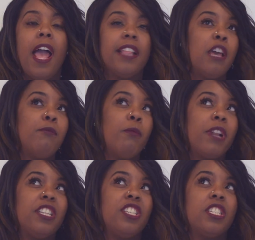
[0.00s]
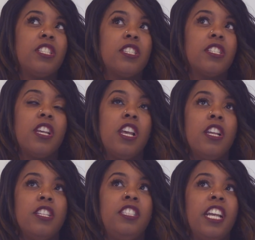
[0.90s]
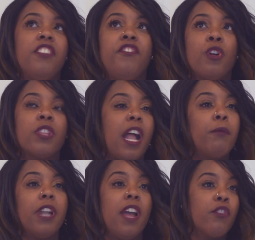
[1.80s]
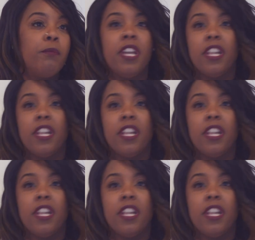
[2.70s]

At that moment, I just didn't feel that I would ever be